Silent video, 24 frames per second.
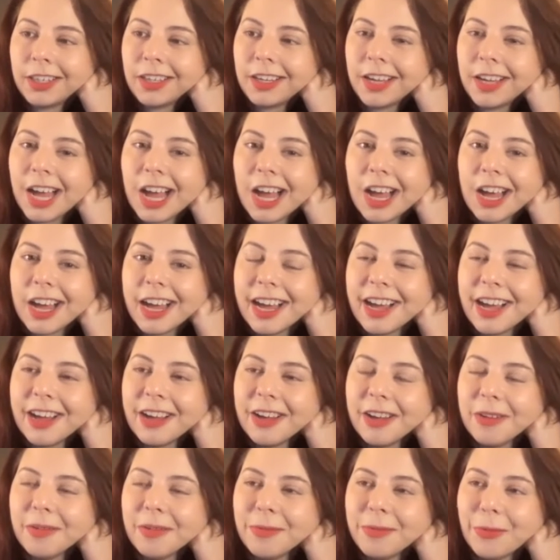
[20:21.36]

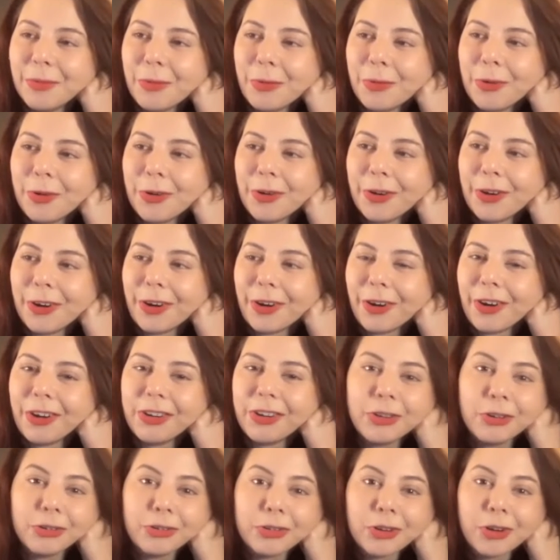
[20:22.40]
or
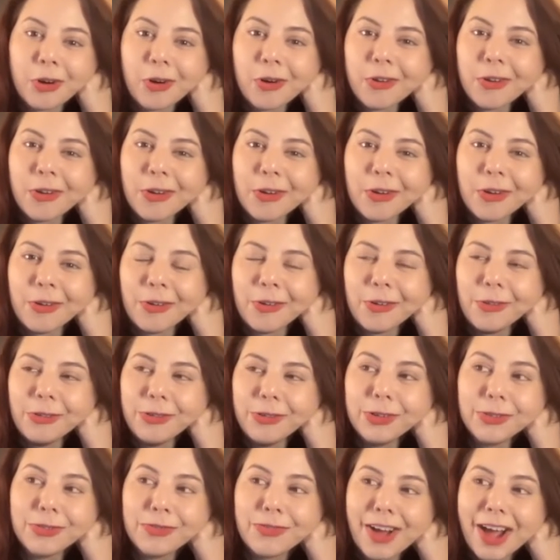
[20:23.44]
Yoko Ono,
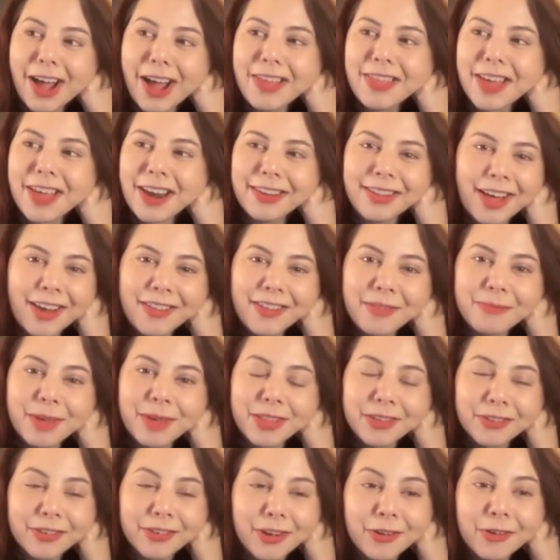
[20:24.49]
you'll find that a lot of them
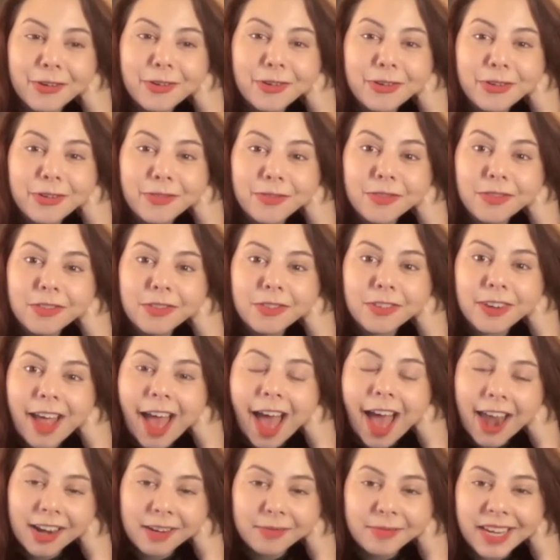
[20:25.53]
made their own
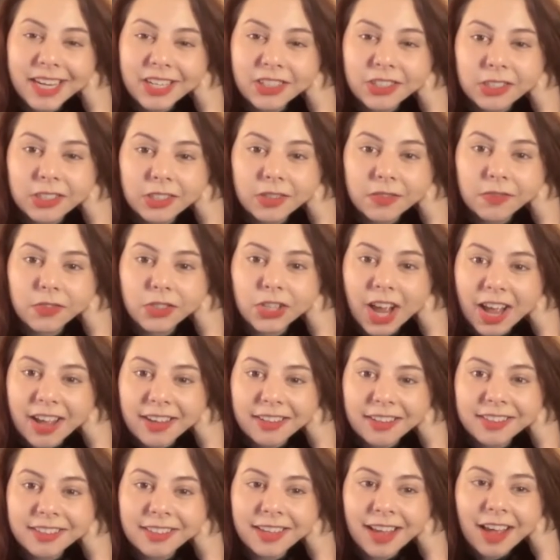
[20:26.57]
adaptations of
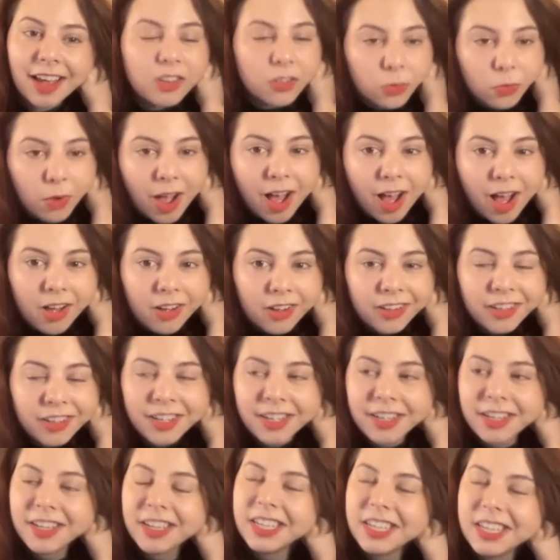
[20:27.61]
chess as well.
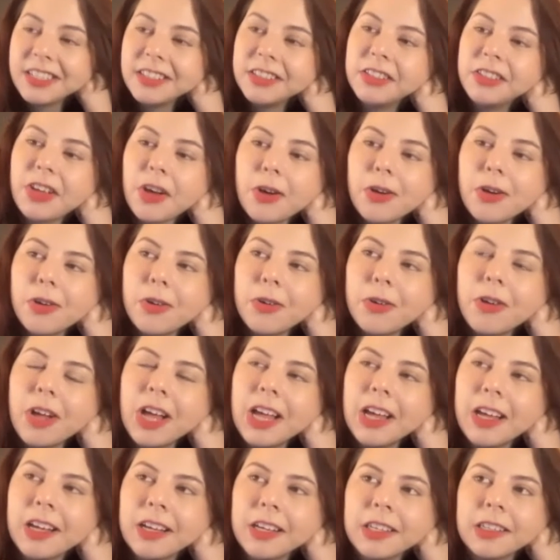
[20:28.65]
So
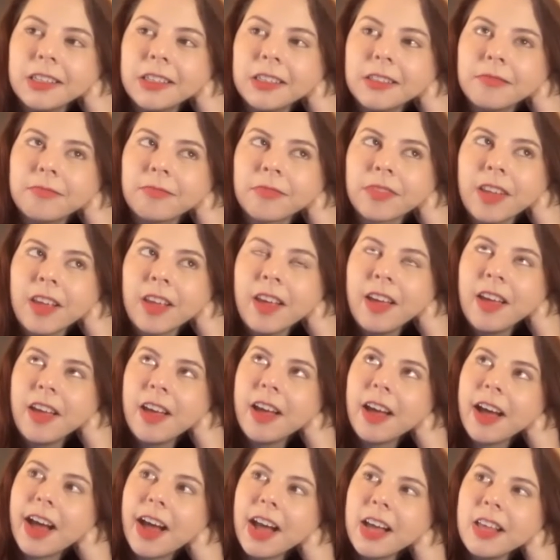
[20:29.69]

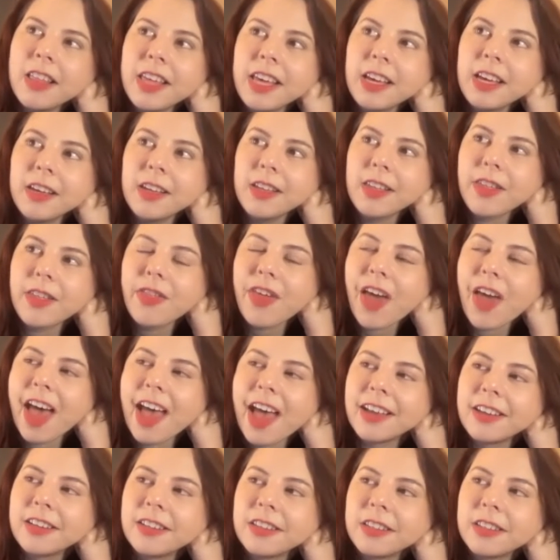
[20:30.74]
I think
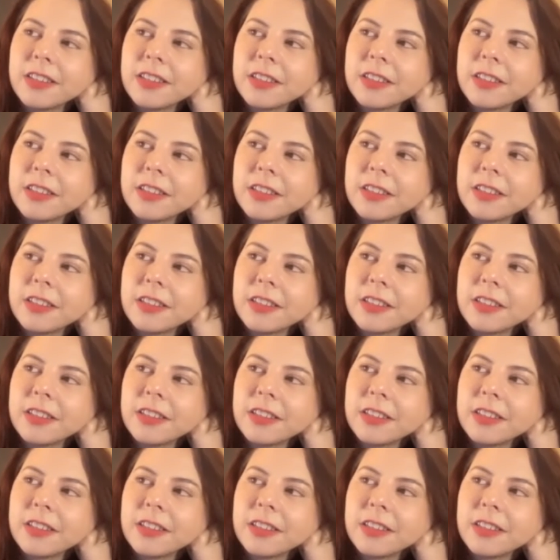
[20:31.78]
that